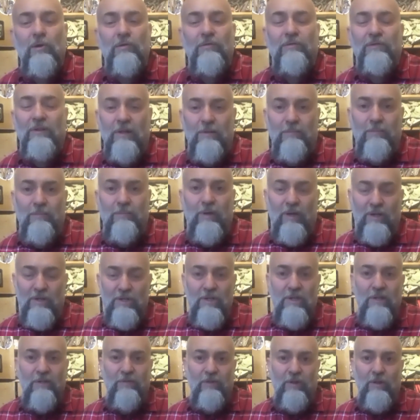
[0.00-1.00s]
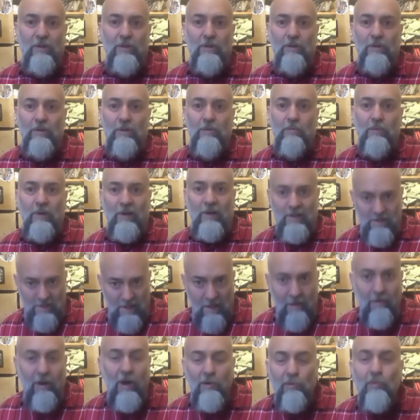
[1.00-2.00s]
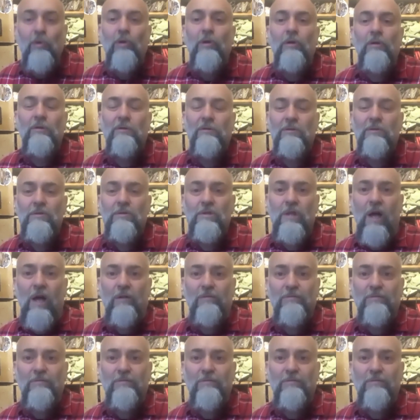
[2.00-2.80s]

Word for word: find production difficult when it's their own stuff.